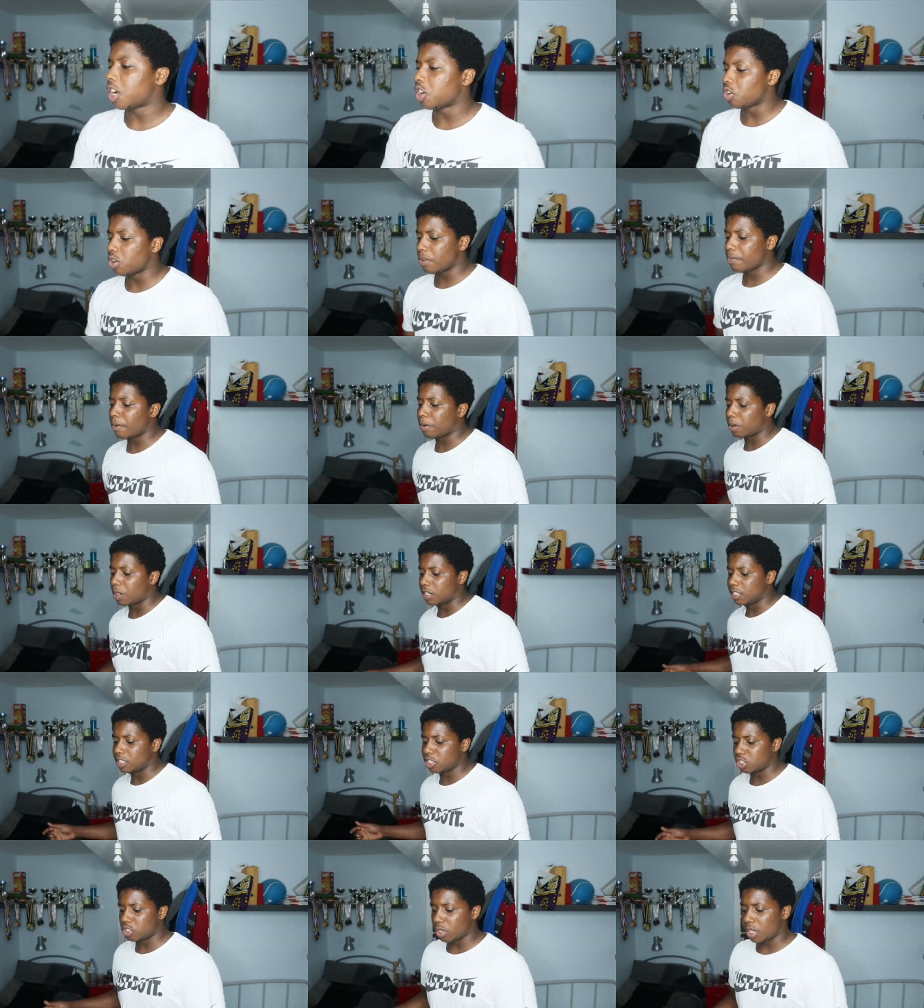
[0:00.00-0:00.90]
I don't know if I'm
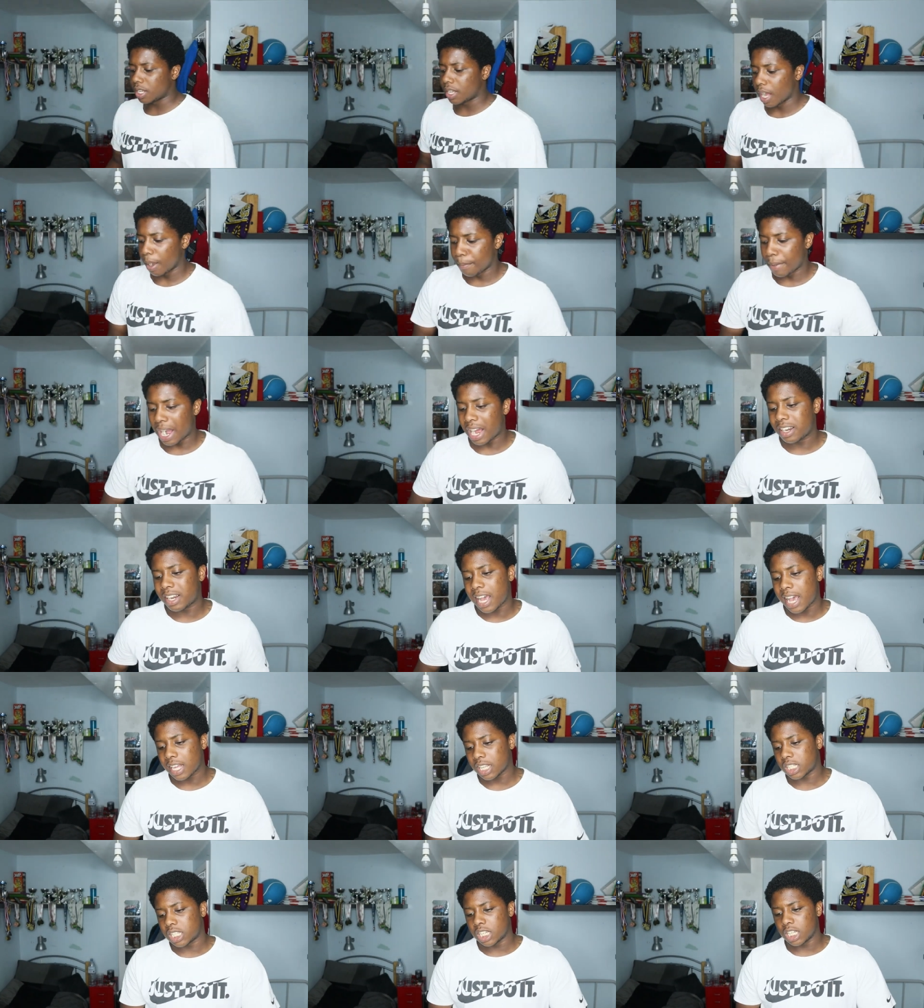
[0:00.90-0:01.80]
gonna listen to it again, but I
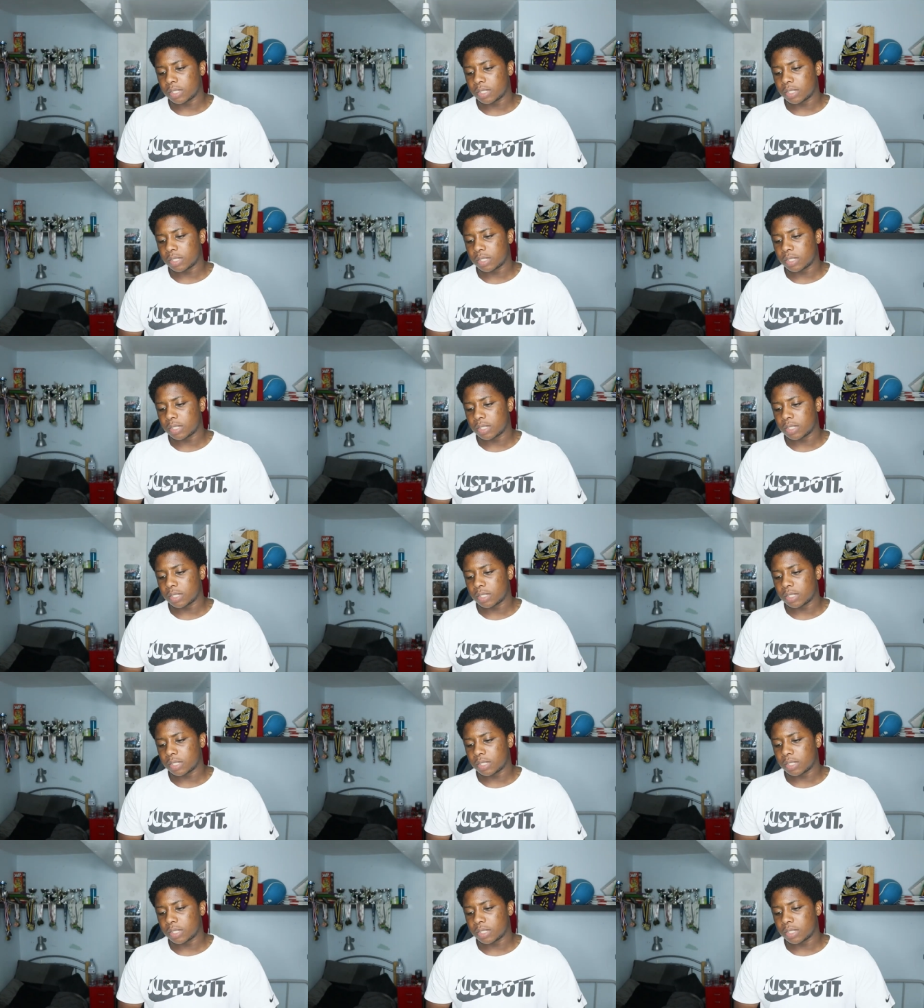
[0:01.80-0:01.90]
liked